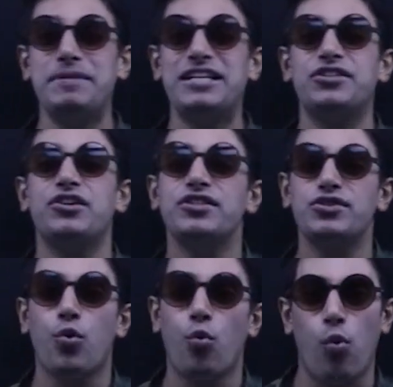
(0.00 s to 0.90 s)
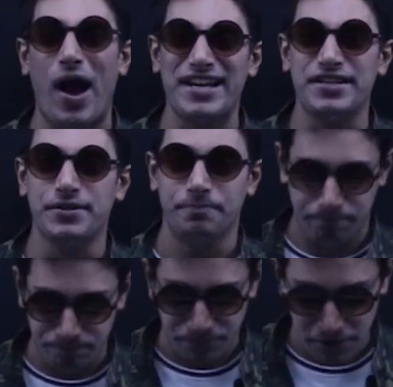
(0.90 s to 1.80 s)
meters wide.
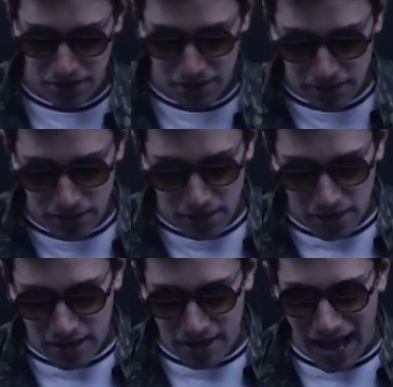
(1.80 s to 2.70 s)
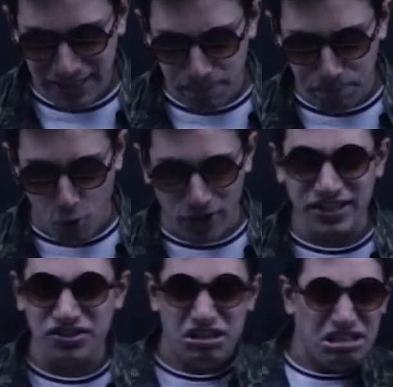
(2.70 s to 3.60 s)
At a
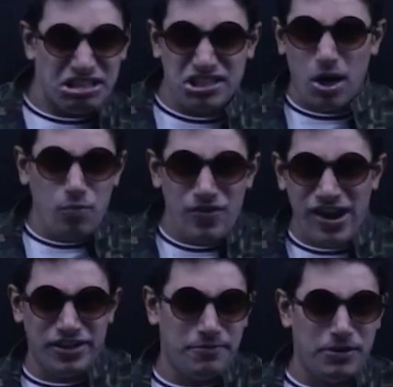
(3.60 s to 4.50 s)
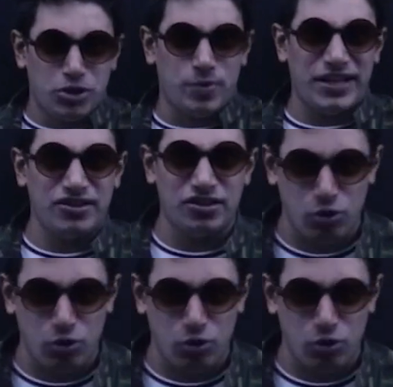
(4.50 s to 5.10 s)
point somewhere in between